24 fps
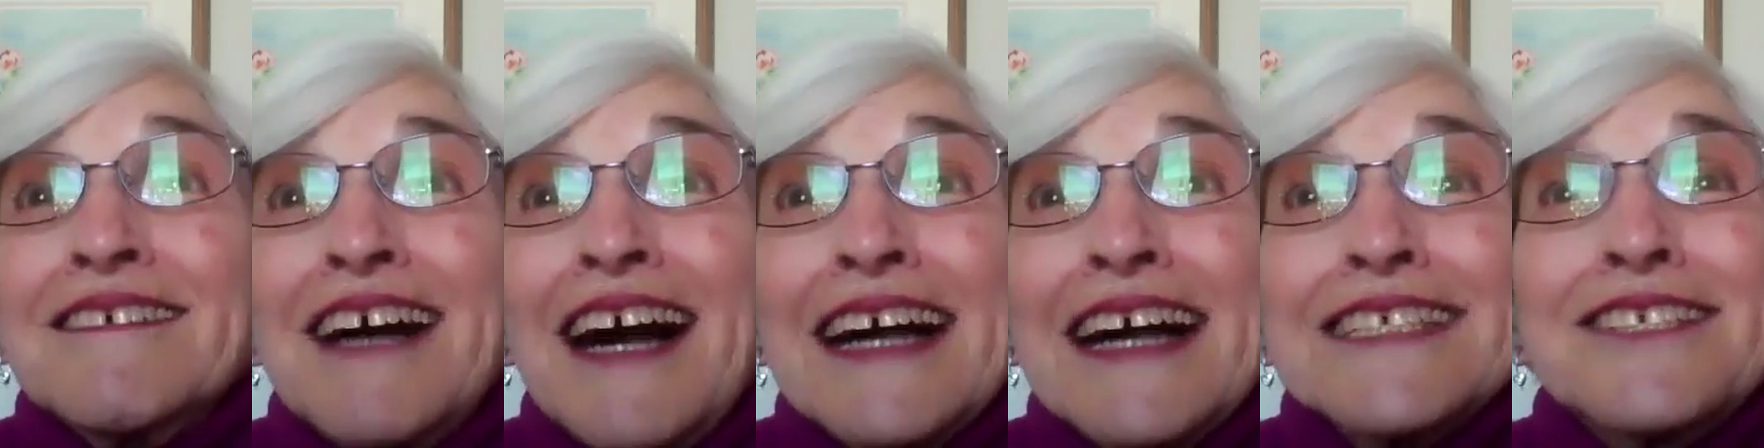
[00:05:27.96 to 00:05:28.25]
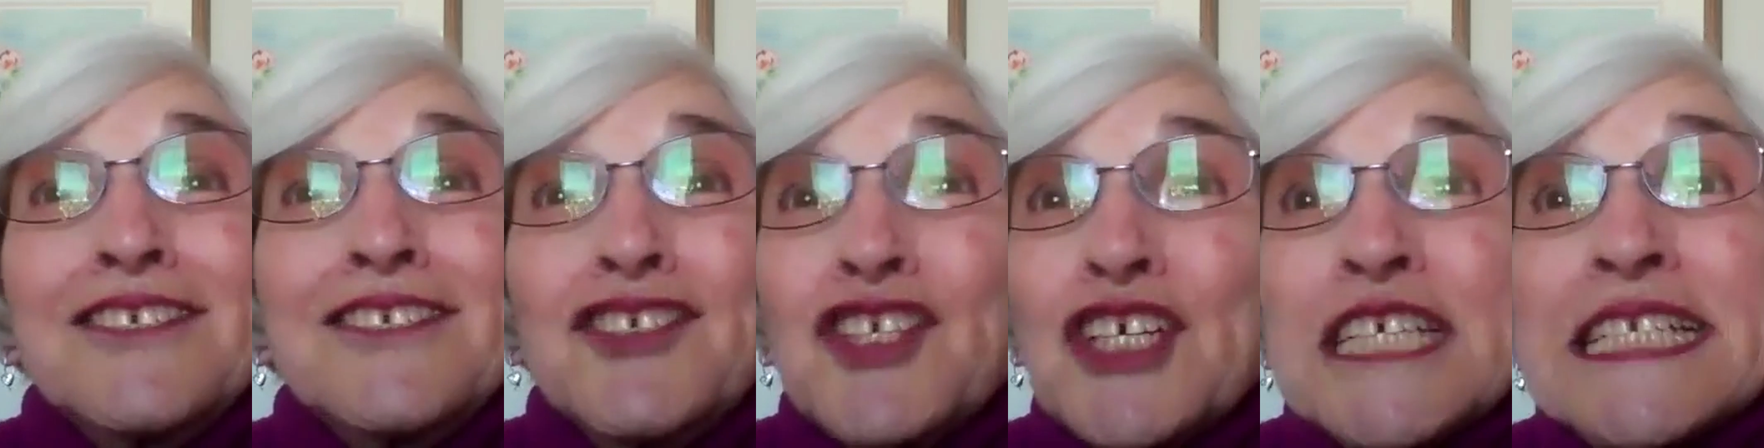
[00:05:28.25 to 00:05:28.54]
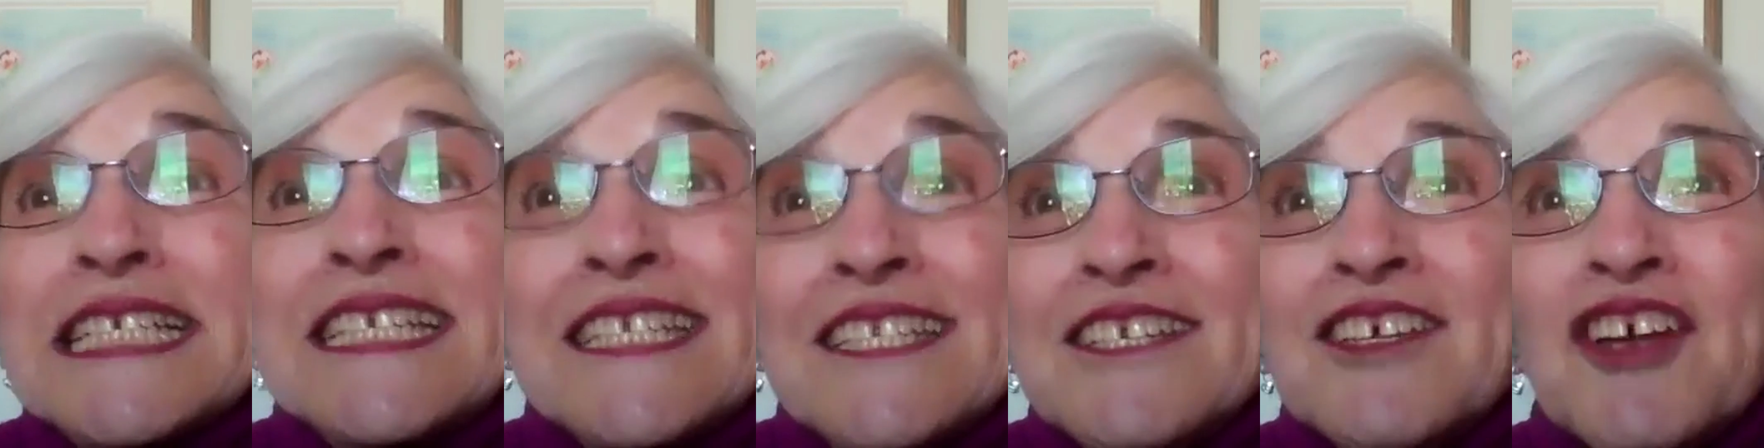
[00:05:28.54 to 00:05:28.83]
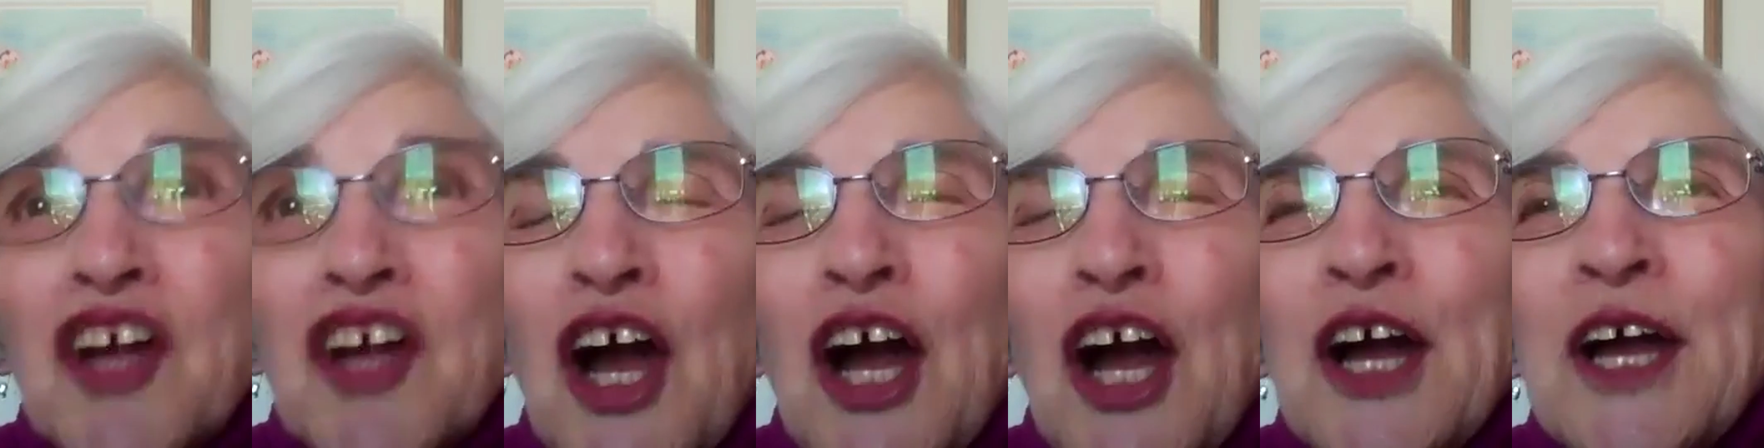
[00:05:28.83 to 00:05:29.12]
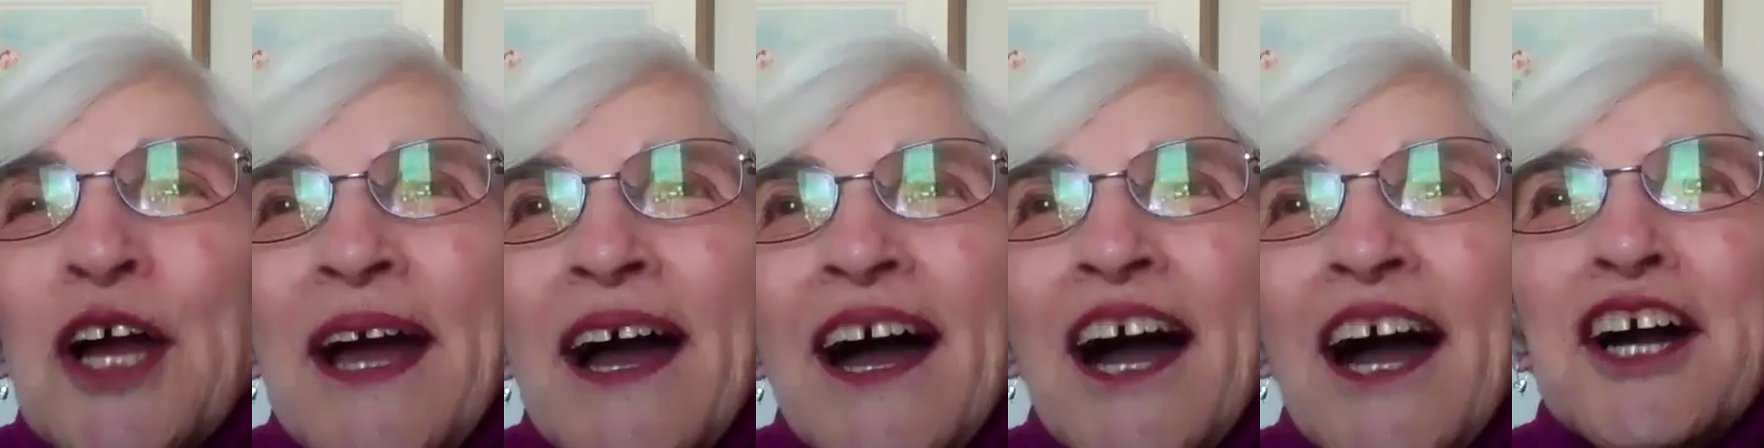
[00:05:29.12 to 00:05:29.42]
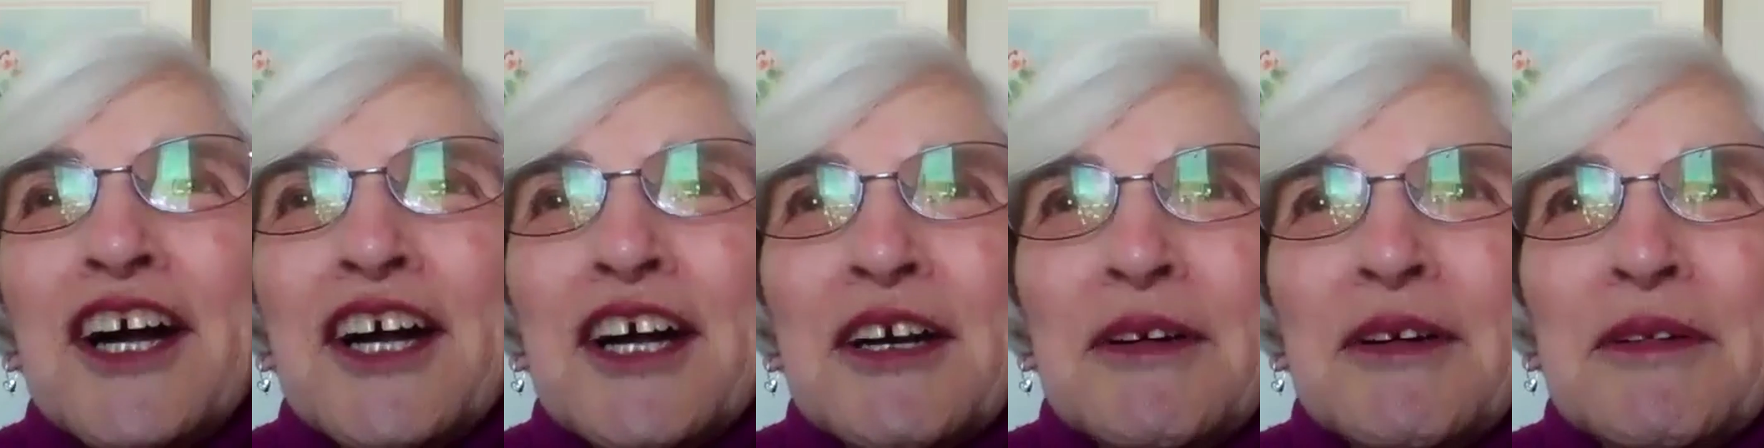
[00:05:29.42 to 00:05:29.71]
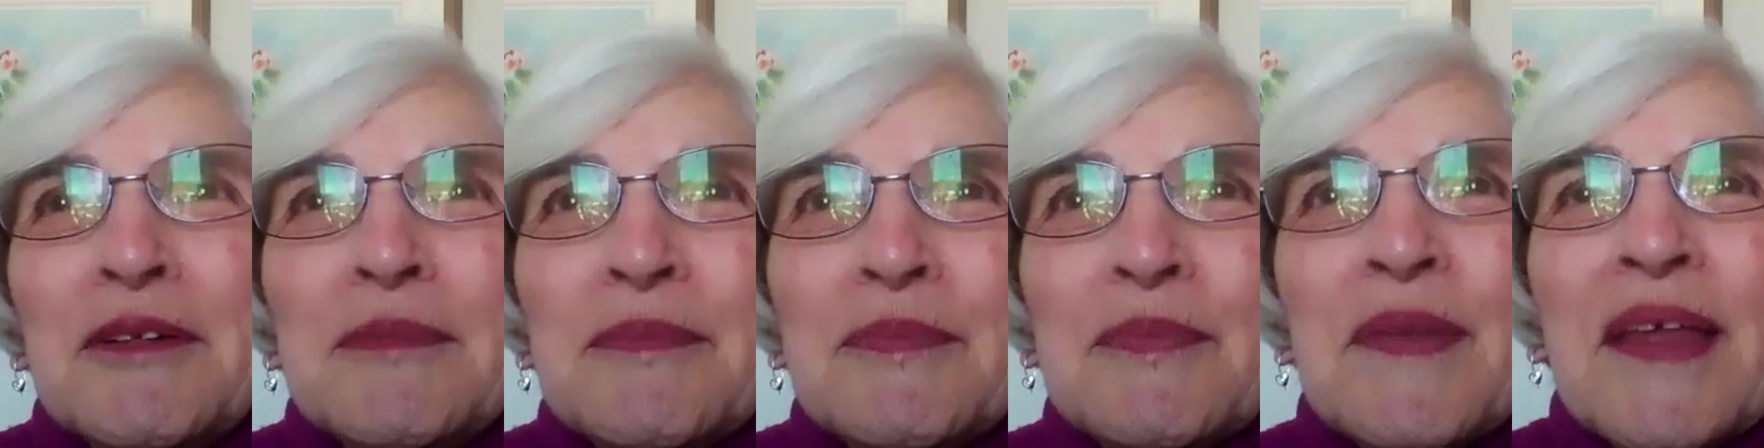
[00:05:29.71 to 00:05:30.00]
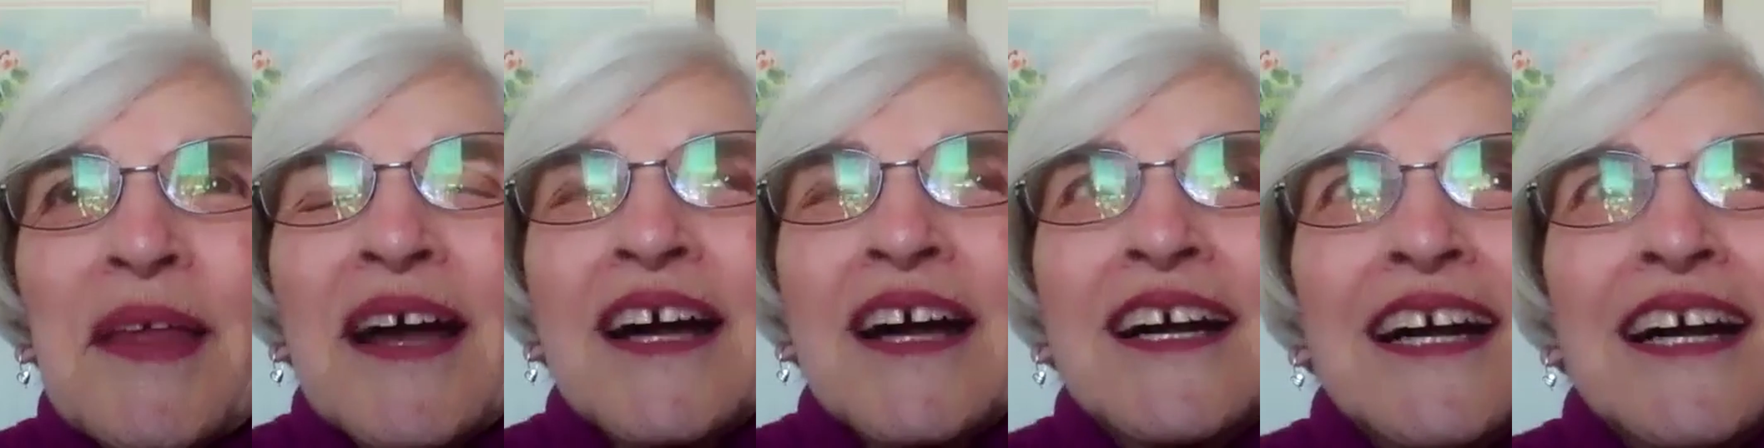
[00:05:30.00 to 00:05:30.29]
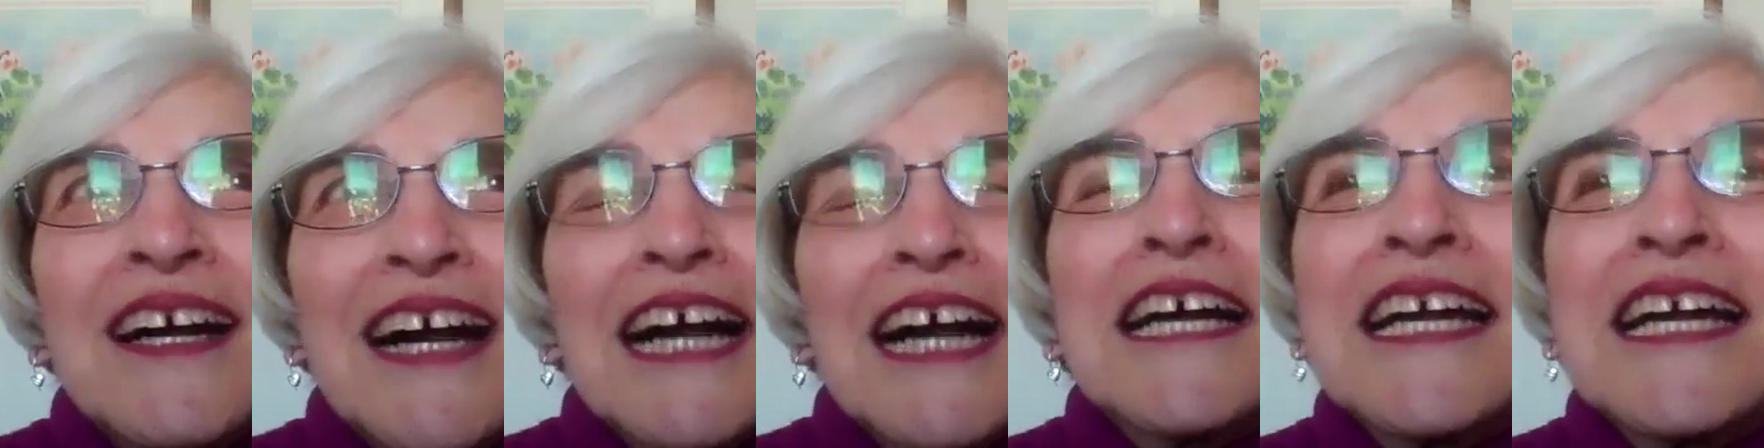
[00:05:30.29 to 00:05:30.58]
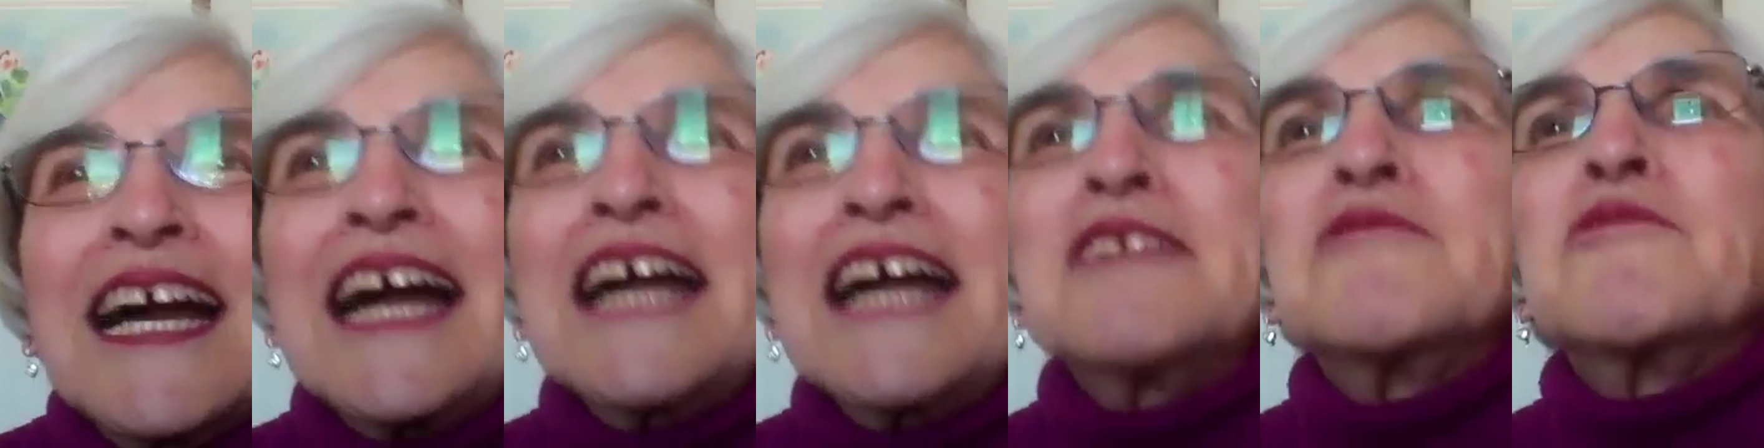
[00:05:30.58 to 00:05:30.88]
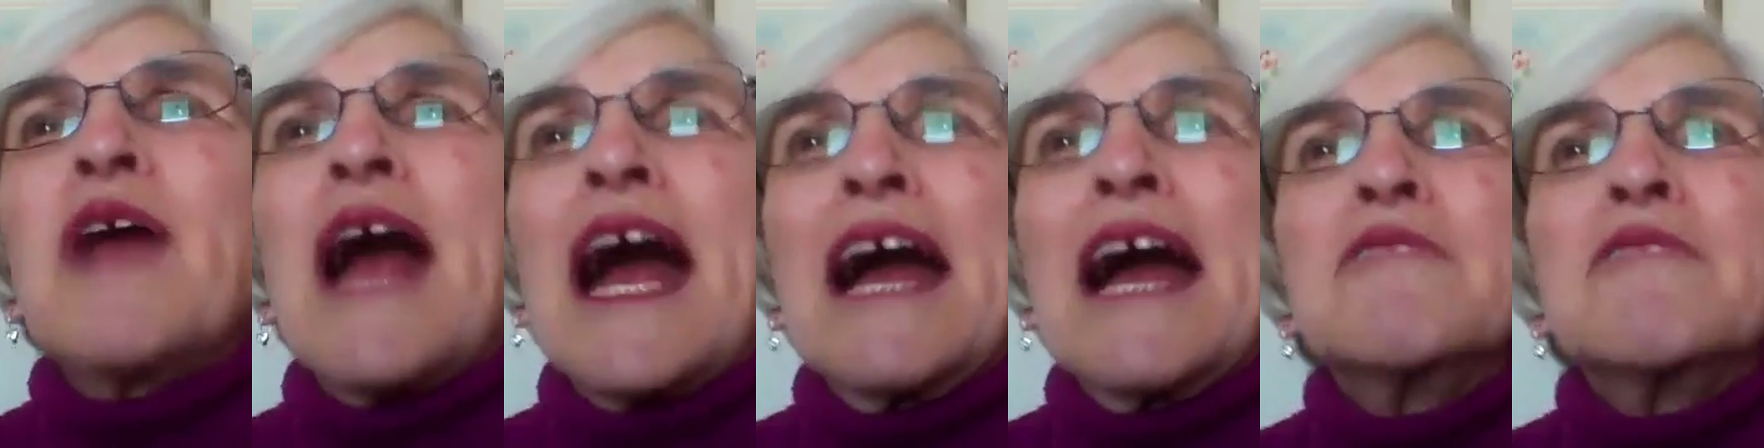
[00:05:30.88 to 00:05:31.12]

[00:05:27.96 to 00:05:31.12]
I just, I